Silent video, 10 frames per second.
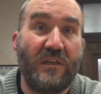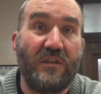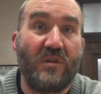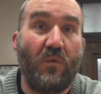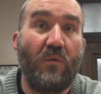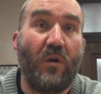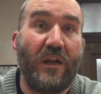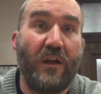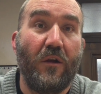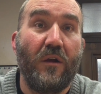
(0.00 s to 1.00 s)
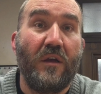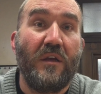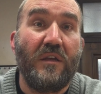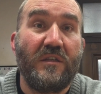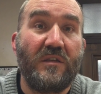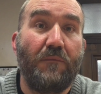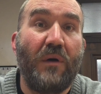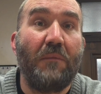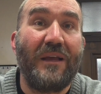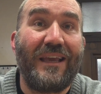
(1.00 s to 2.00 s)
And so we want to hear some
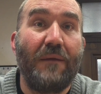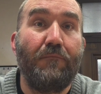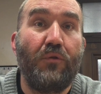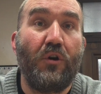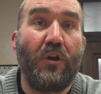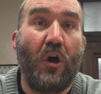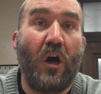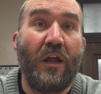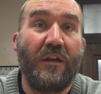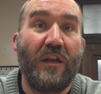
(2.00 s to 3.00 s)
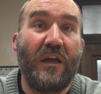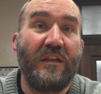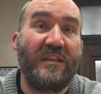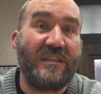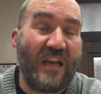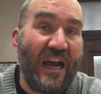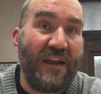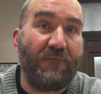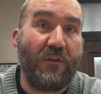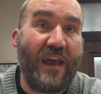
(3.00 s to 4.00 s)
public input on
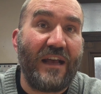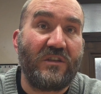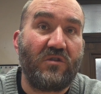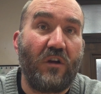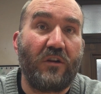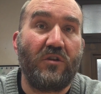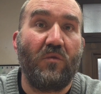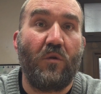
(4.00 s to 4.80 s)
design for that structure.